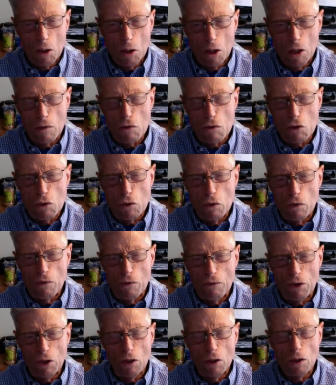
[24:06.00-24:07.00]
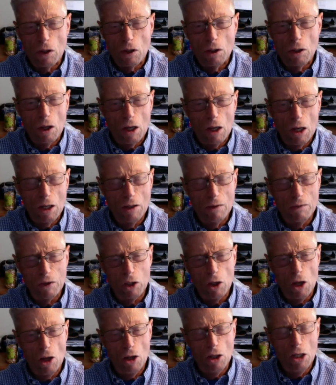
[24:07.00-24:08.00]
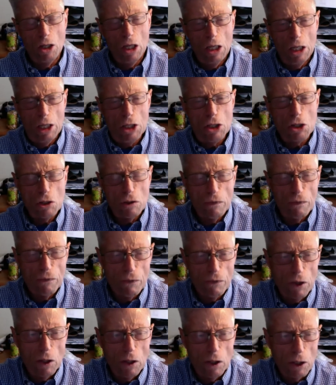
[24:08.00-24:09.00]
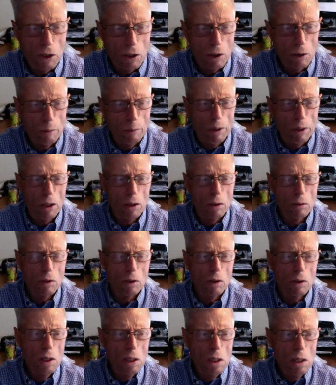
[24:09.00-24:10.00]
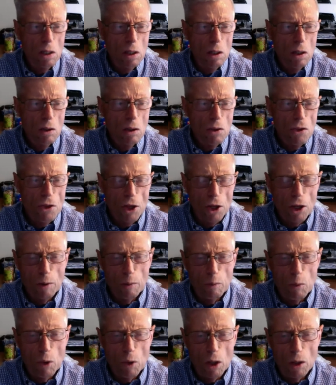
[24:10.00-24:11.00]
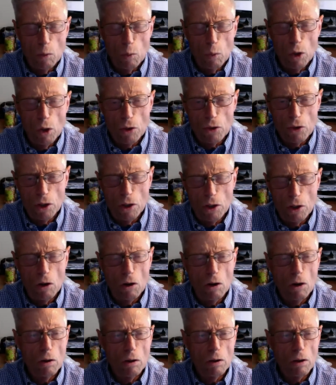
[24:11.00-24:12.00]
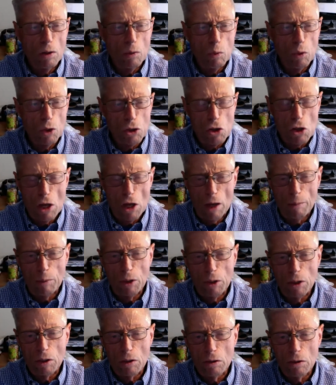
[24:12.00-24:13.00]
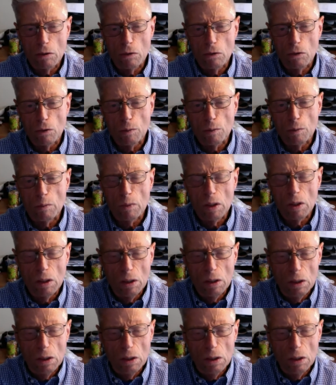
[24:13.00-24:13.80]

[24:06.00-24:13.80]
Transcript: gives you a feeling, a kind of an uneasy feeling about them and where they are and what's happening to them.